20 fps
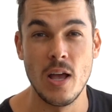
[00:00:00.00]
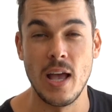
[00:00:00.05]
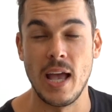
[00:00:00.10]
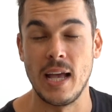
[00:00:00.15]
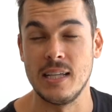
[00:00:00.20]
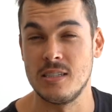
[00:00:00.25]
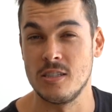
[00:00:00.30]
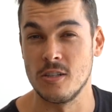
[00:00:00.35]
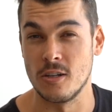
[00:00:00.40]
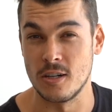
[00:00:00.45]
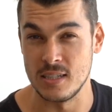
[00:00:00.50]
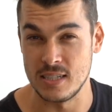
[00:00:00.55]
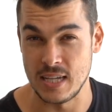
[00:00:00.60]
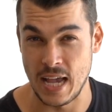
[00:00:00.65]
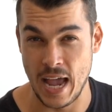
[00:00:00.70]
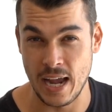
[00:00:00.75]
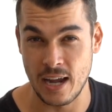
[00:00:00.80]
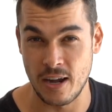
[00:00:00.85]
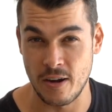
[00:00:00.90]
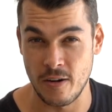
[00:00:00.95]
It's not as
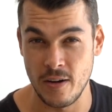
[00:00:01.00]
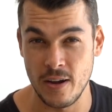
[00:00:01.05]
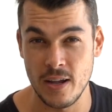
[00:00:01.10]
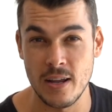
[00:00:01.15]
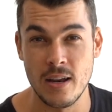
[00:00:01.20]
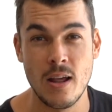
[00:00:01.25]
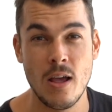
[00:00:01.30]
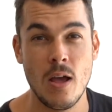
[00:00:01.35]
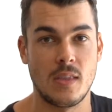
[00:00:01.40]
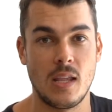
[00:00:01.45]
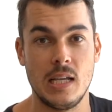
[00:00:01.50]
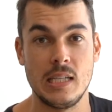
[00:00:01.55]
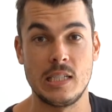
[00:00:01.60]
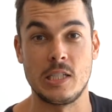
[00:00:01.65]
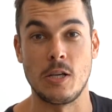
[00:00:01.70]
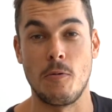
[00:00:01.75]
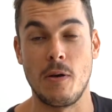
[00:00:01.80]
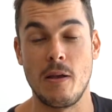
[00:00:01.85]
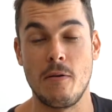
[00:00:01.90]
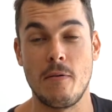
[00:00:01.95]
accurate.
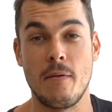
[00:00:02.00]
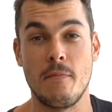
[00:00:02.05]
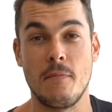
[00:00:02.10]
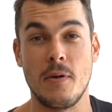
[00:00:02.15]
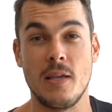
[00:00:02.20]
So we went